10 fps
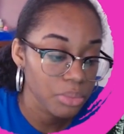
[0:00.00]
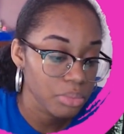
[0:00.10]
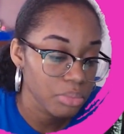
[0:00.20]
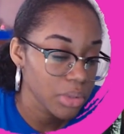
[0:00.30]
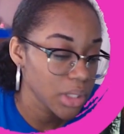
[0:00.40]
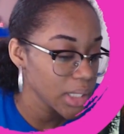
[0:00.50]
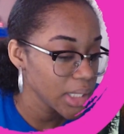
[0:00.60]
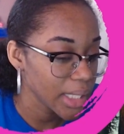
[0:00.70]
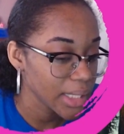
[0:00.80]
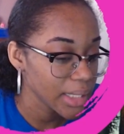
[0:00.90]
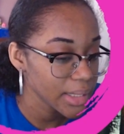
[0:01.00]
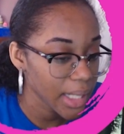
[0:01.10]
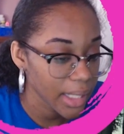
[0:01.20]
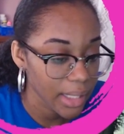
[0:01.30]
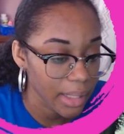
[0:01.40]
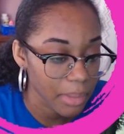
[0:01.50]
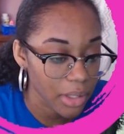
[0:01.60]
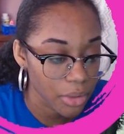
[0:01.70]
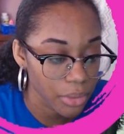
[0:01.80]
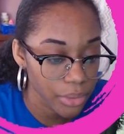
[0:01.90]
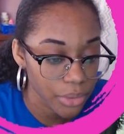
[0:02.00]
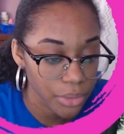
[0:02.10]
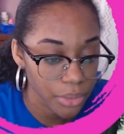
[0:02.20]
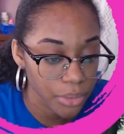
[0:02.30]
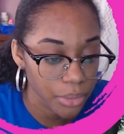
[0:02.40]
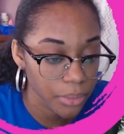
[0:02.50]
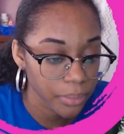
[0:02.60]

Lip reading: she is kind of like my go-to